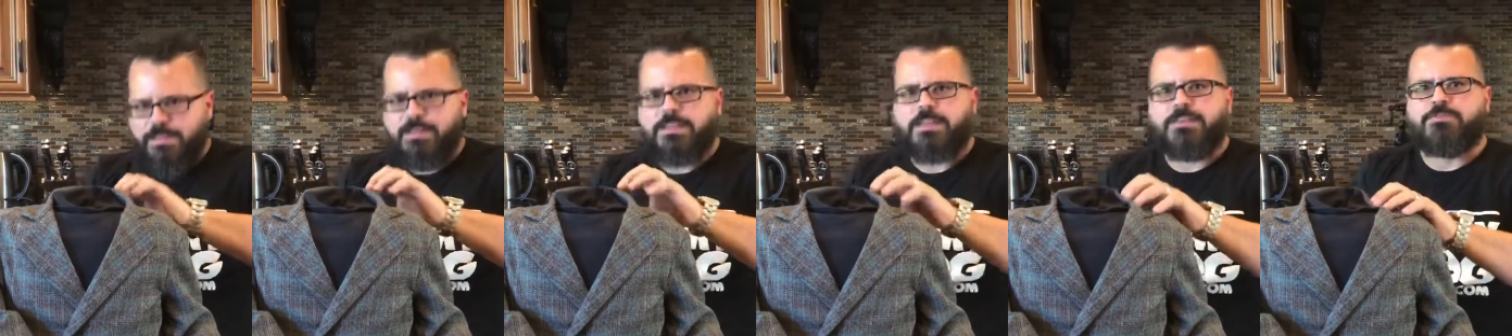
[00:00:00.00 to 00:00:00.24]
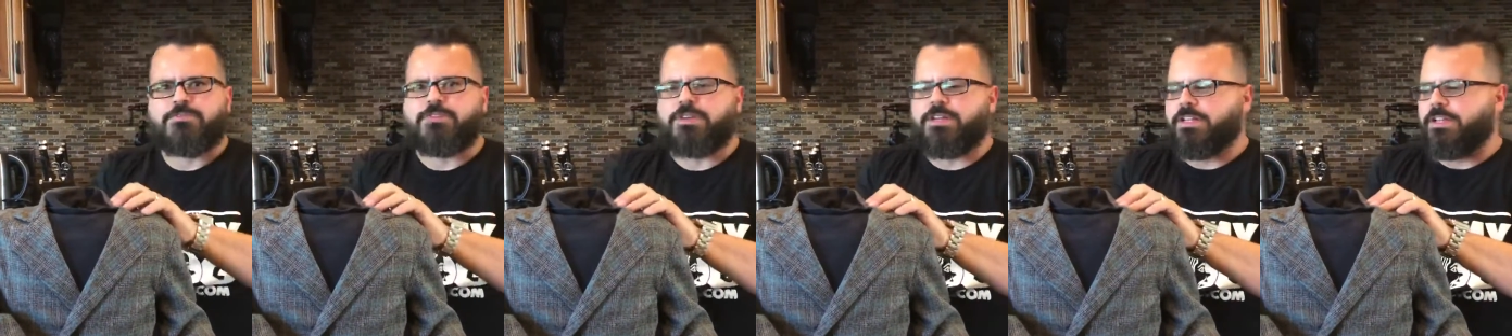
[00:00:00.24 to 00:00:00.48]

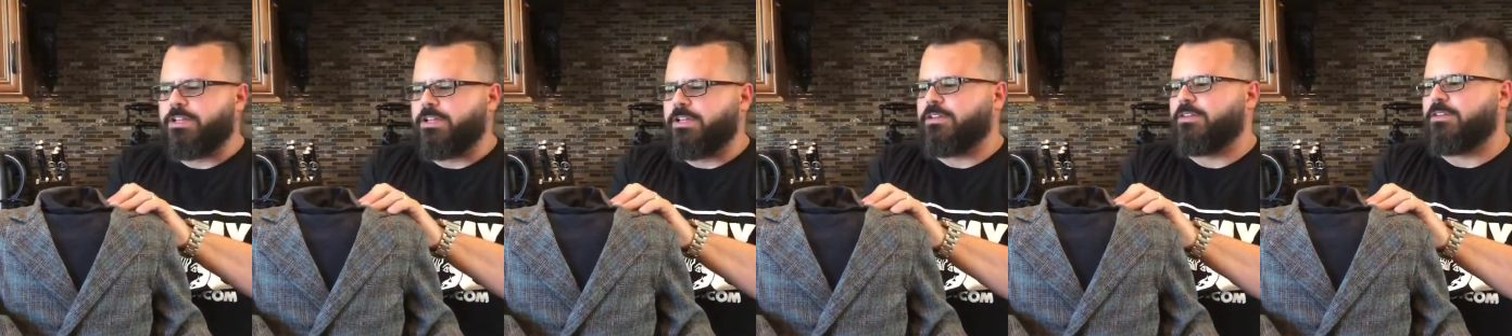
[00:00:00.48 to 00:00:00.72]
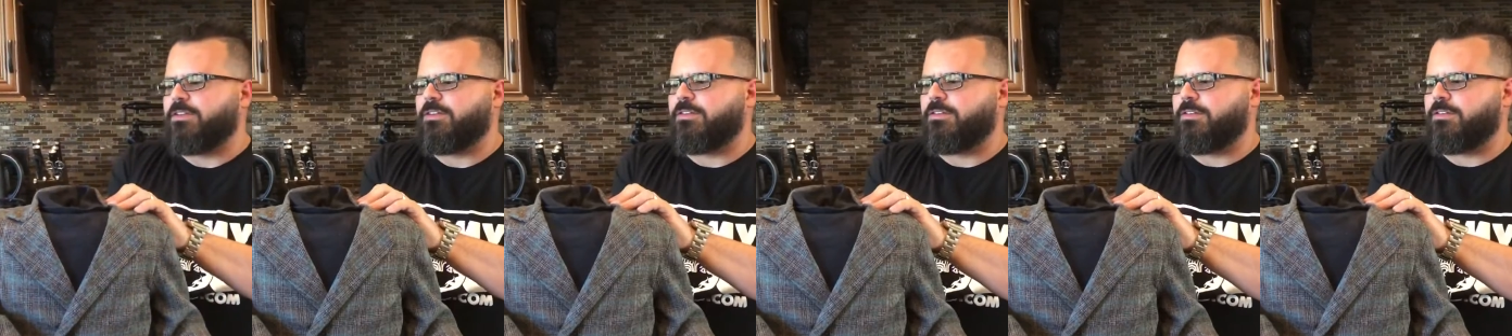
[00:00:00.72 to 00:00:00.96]
he
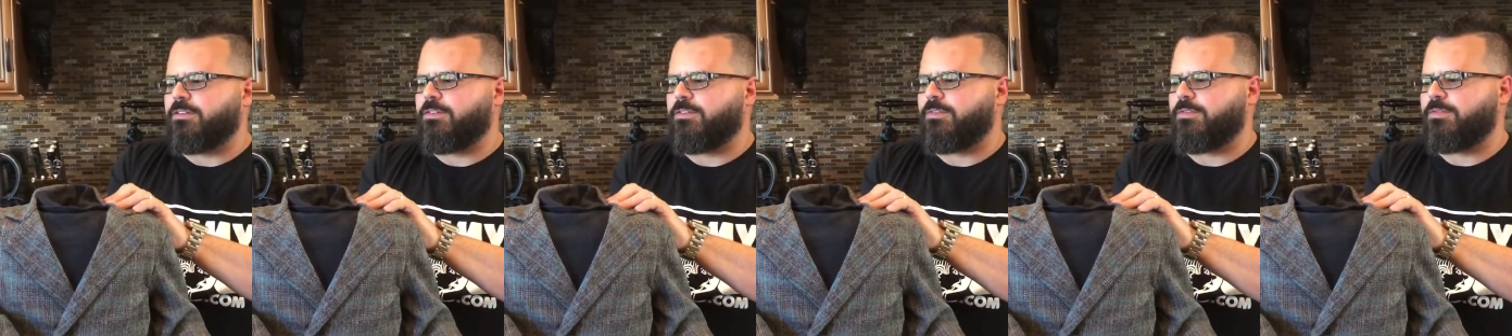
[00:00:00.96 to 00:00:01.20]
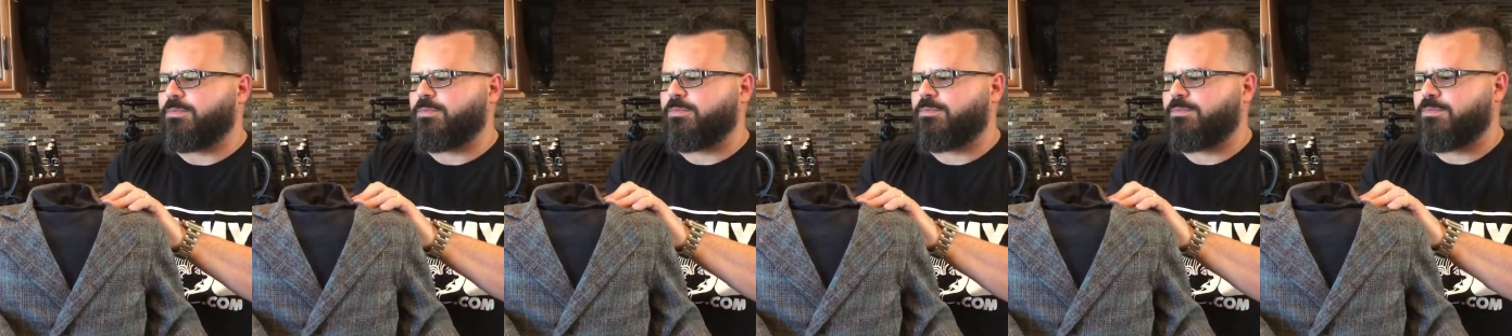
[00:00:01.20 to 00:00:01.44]
really
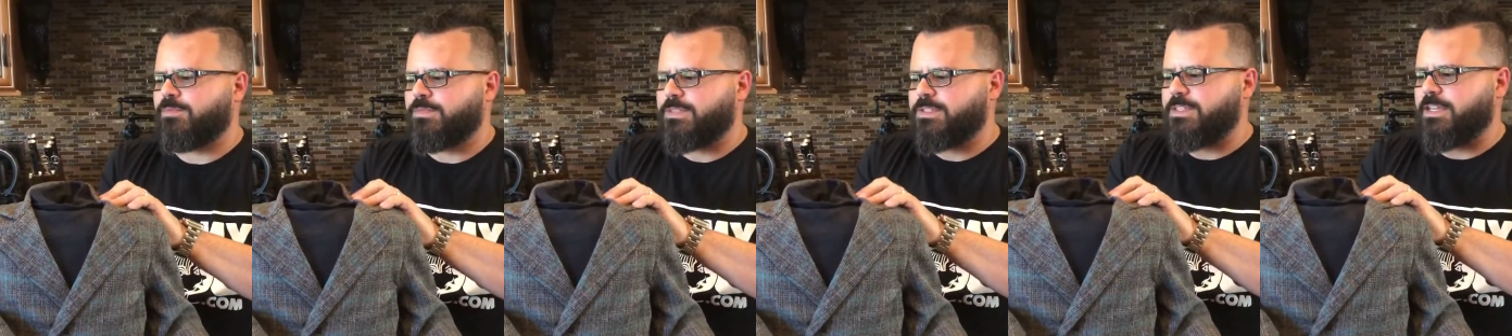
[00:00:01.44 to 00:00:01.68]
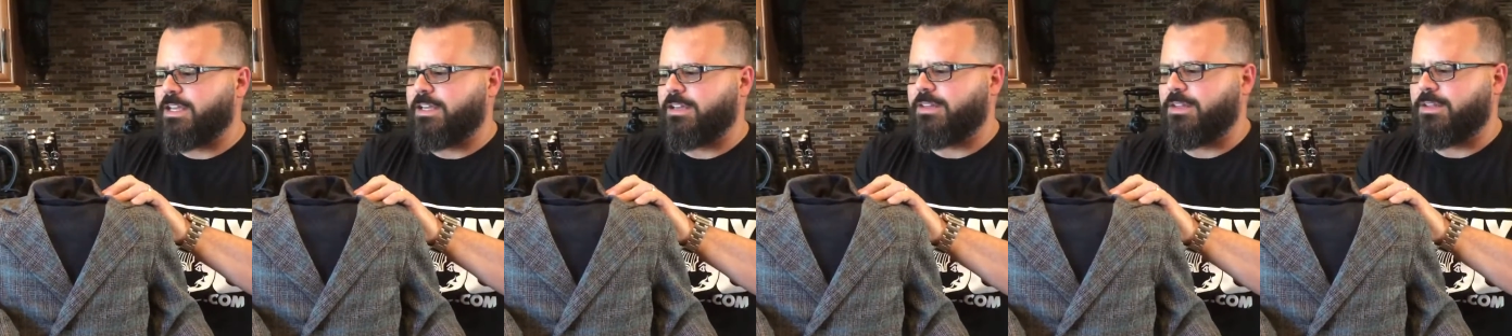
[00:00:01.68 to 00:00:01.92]

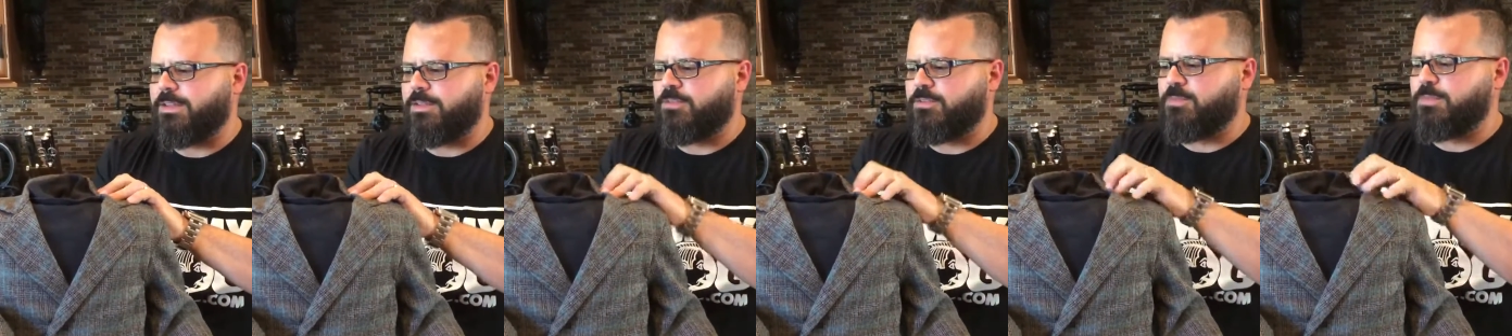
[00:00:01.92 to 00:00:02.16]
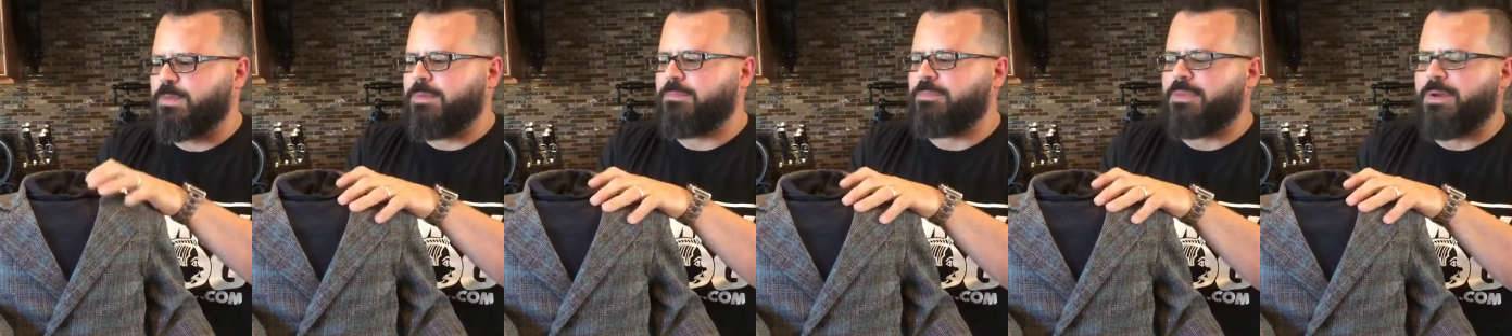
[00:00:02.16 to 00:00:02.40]
said that it
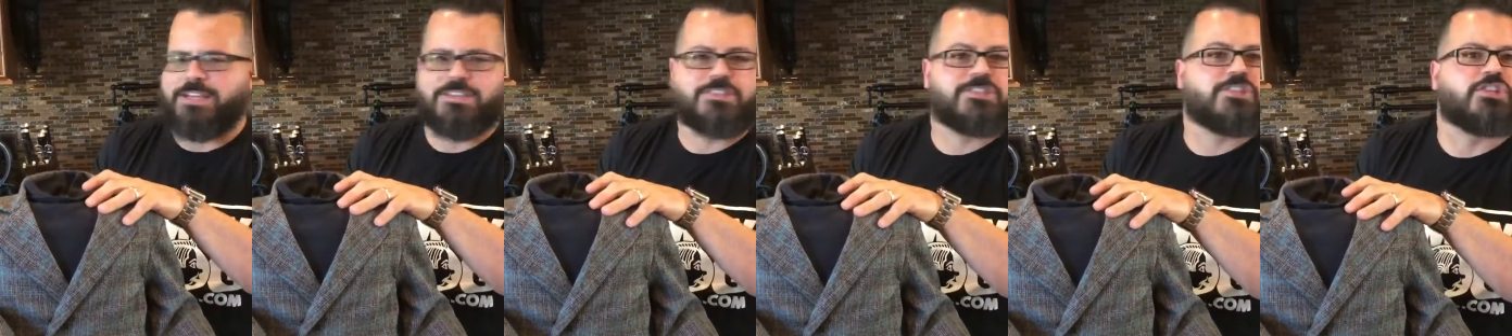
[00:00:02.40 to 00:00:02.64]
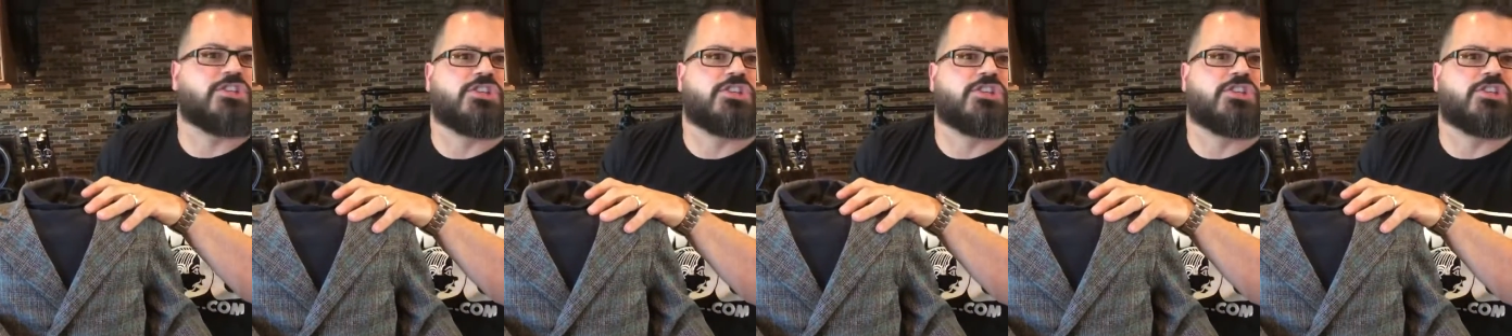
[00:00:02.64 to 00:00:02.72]
would be best